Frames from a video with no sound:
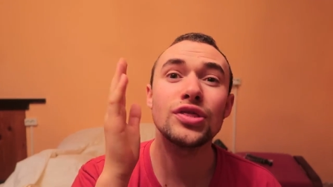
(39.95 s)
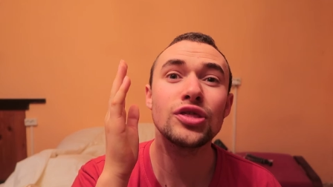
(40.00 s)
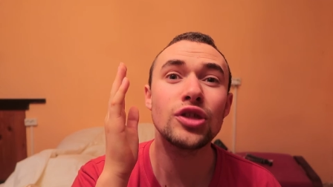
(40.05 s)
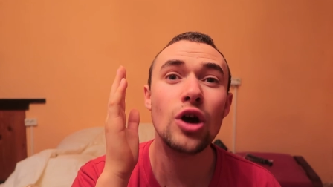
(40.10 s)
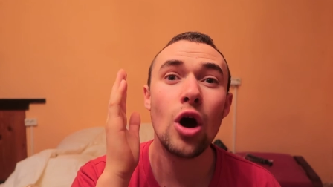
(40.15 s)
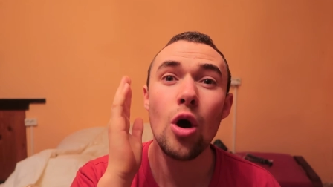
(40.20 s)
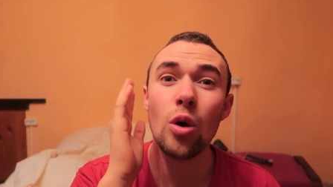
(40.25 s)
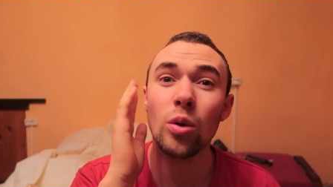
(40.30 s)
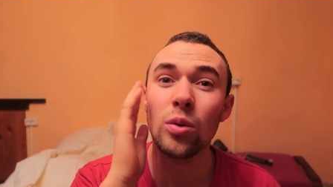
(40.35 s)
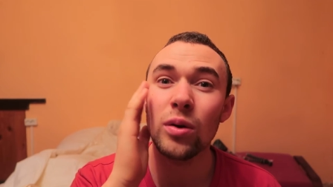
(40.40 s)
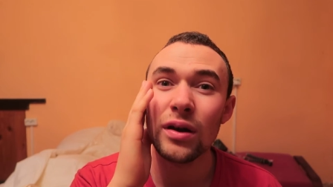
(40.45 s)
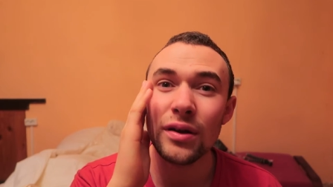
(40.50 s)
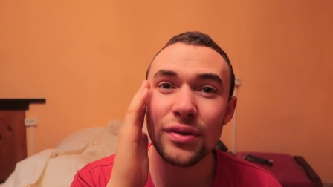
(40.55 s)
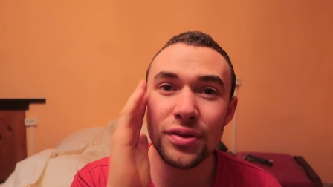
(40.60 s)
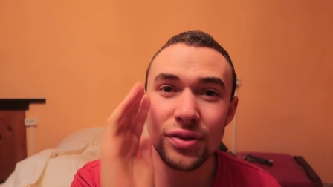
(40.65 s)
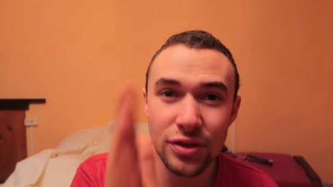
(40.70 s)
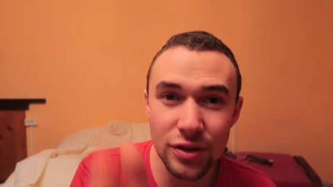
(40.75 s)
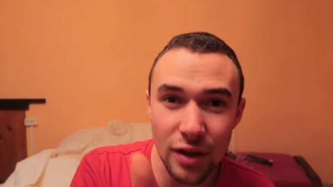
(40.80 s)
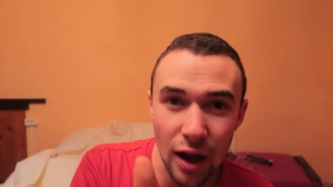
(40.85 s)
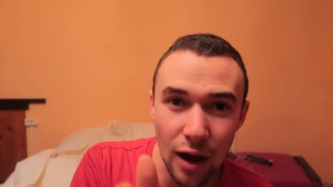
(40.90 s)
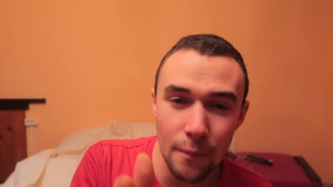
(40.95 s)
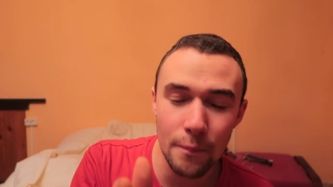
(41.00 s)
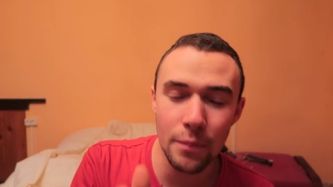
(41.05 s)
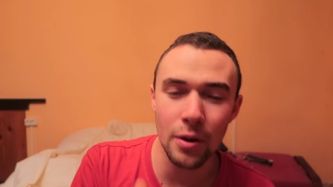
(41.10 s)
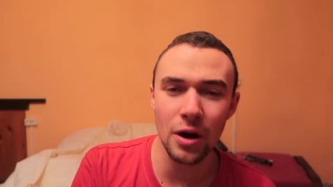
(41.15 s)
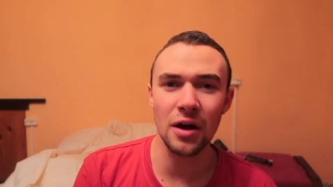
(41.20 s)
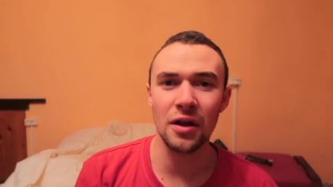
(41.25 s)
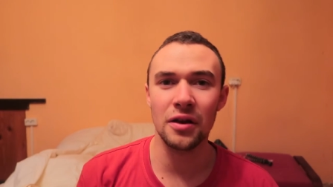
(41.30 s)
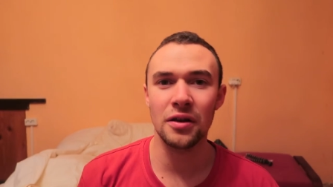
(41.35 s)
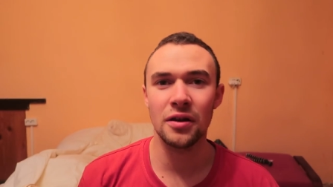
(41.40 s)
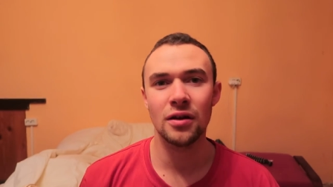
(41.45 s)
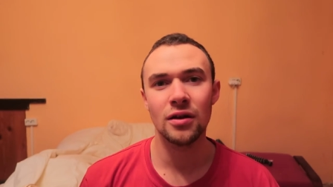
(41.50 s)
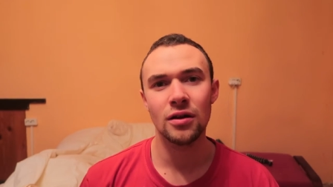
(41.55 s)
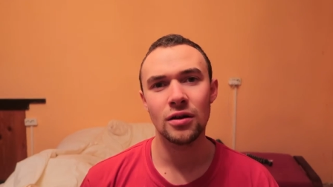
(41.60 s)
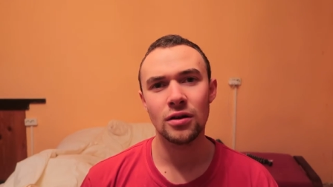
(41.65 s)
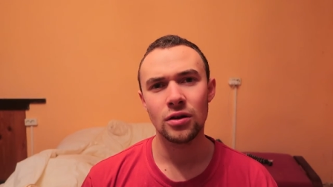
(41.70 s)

so stubborn.